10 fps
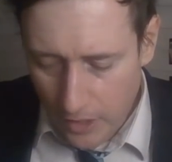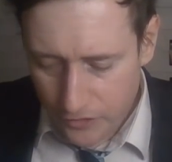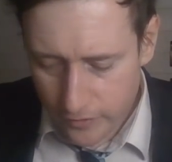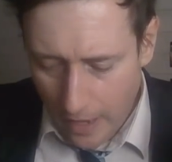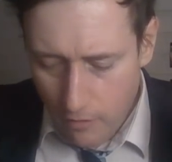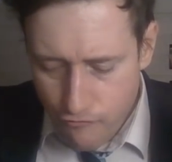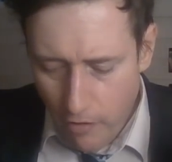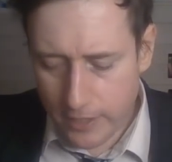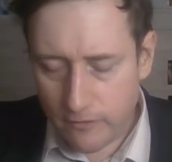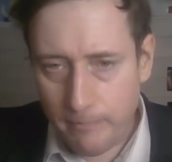So that
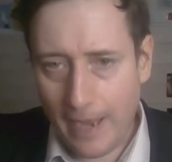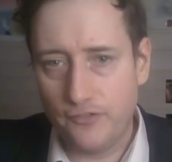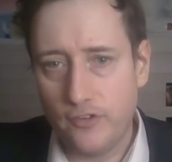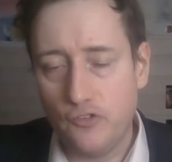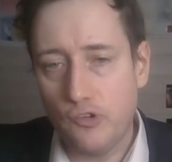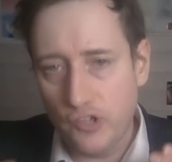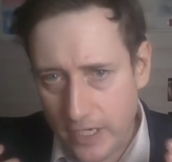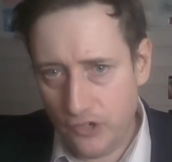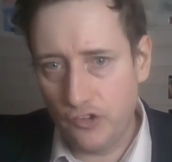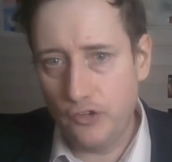rite of passage, which
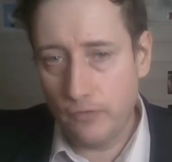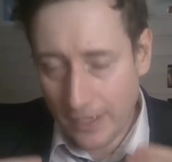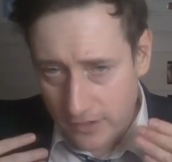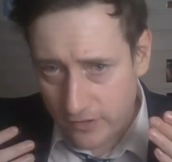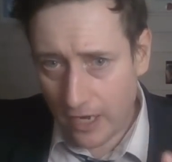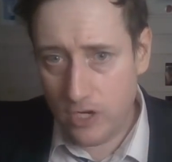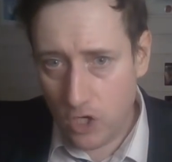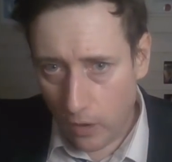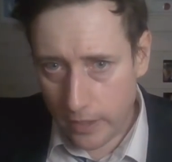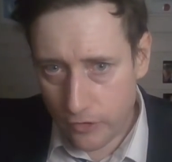teaches you necessary
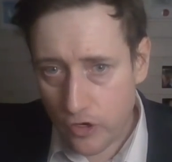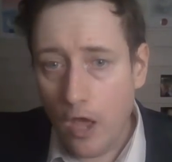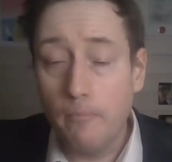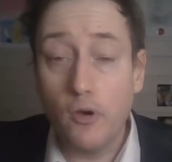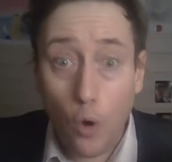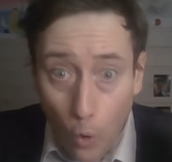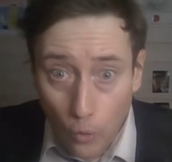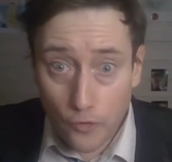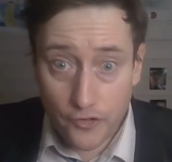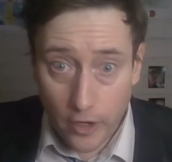knowledge, but
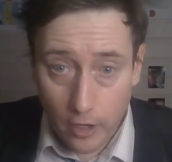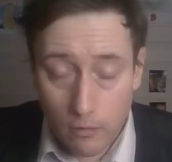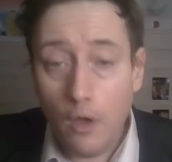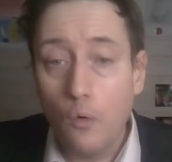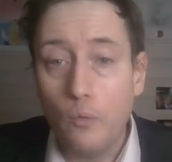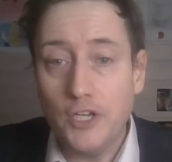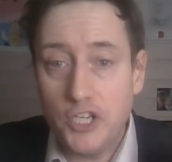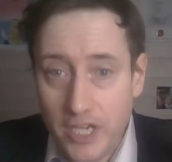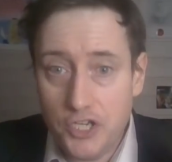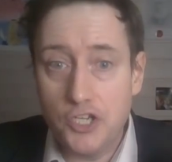also which
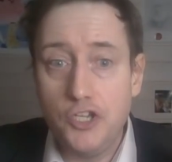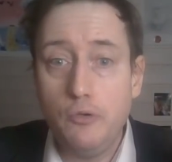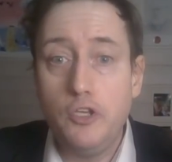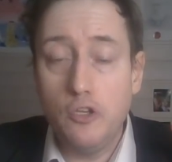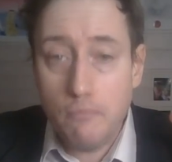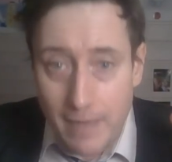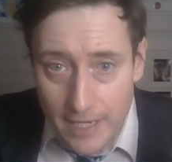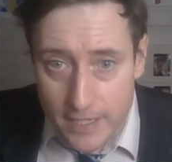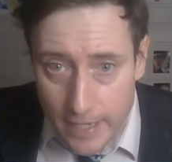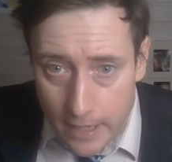teaches you
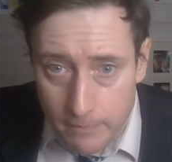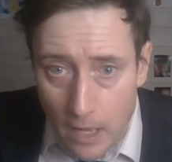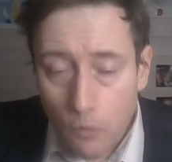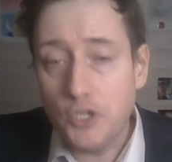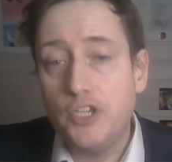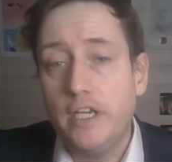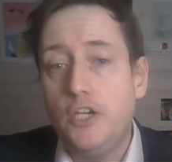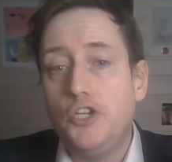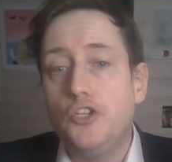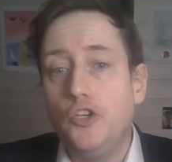humility, which
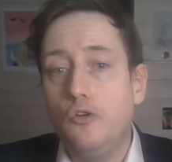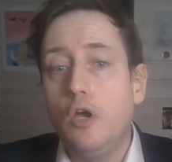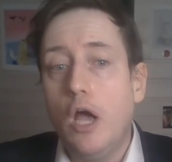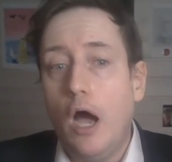teaches you